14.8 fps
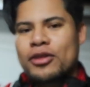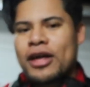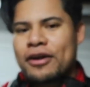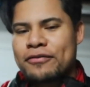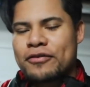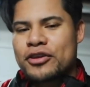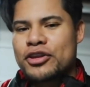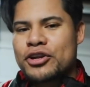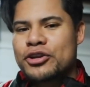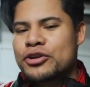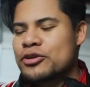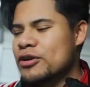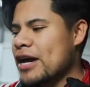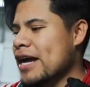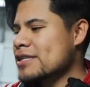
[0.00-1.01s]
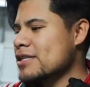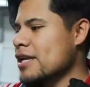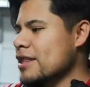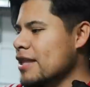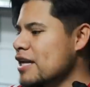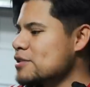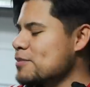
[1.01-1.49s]
Without further ado guys,
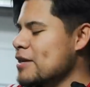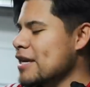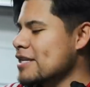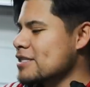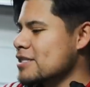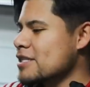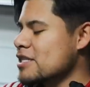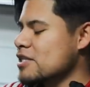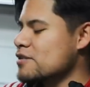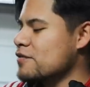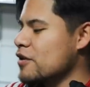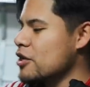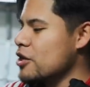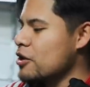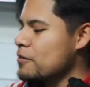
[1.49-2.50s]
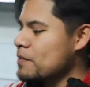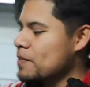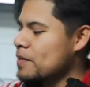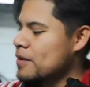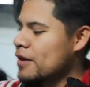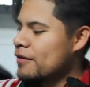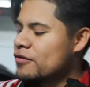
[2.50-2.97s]
let's begin today's video.
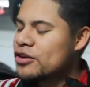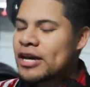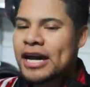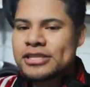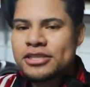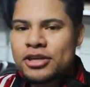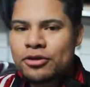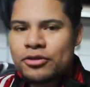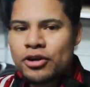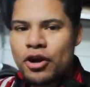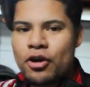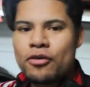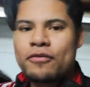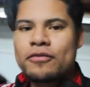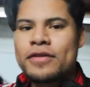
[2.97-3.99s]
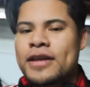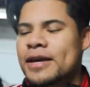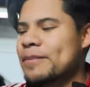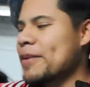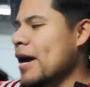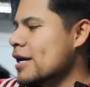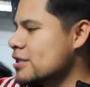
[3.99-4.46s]
If you guys don't know, like
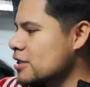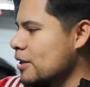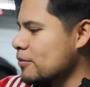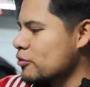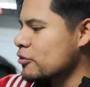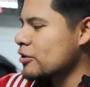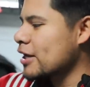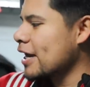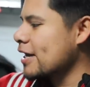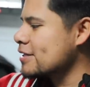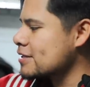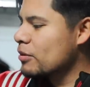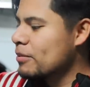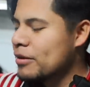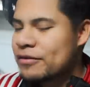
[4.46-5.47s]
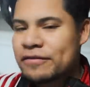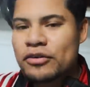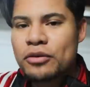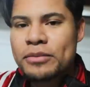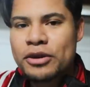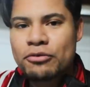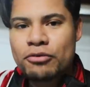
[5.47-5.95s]
the past couple of days, we've been
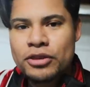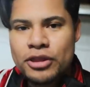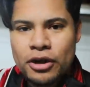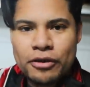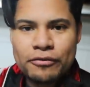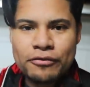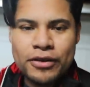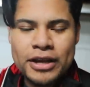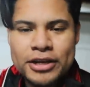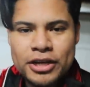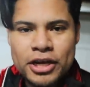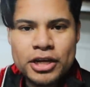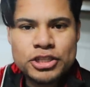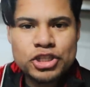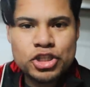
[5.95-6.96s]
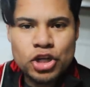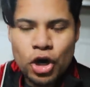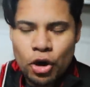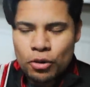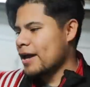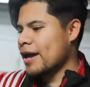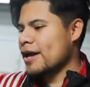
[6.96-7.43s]
filming with our friend
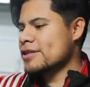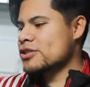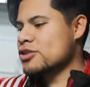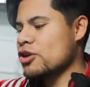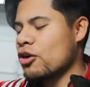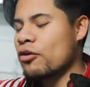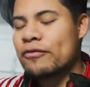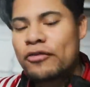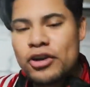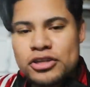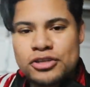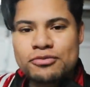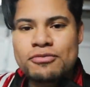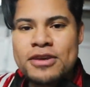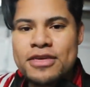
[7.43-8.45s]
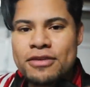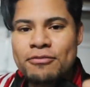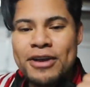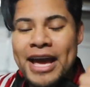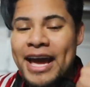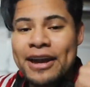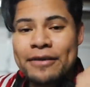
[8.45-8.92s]
Joe. And so first we
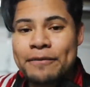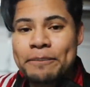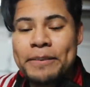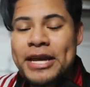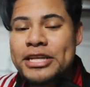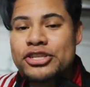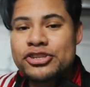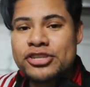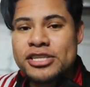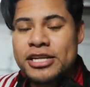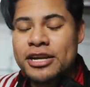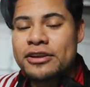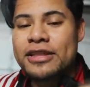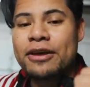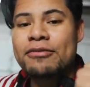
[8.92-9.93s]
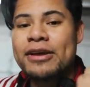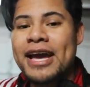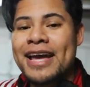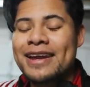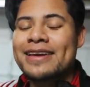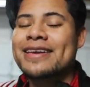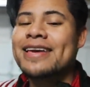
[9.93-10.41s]
had a major scare that we
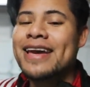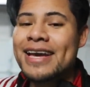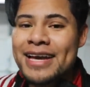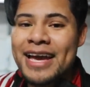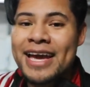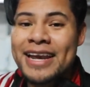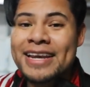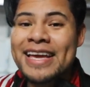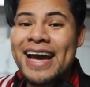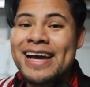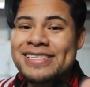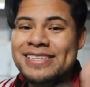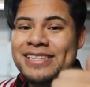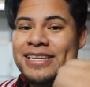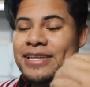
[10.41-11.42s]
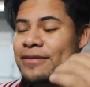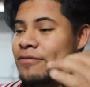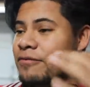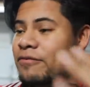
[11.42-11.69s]
had a head gasket